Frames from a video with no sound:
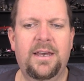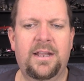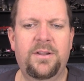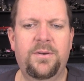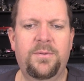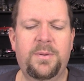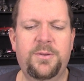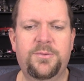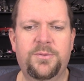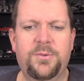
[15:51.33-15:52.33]
I know
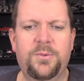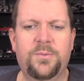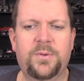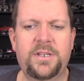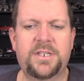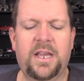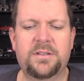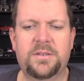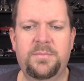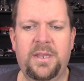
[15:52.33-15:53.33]
Piececool reached
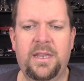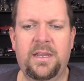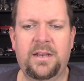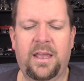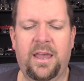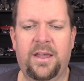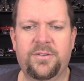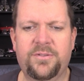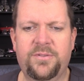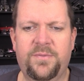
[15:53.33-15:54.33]
out to me to
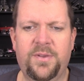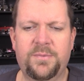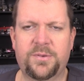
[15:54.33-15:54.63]
ask if it